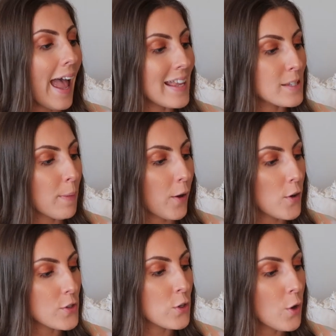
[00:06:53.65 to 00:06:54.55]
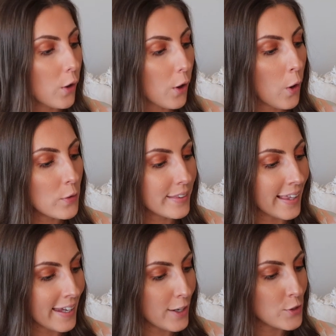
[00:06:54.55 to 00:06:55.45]
is because not
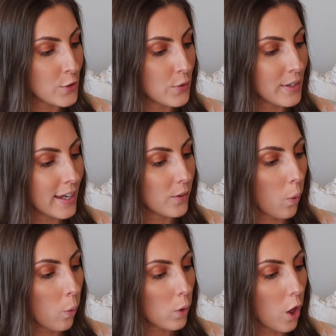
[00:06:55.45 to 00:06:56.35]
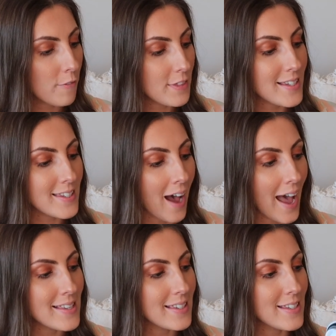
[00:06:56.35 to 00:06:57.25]
only do you get all of the
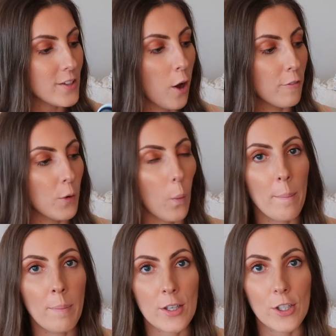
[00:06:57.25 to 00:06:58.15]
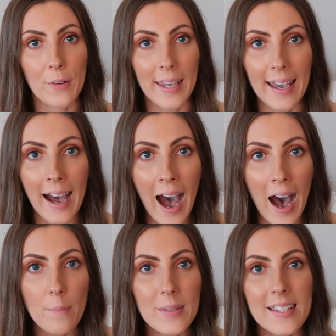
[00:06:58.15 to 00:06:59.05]
sizes of your measuring
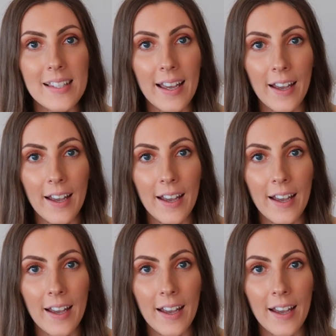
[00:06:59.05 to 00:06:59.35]
cups,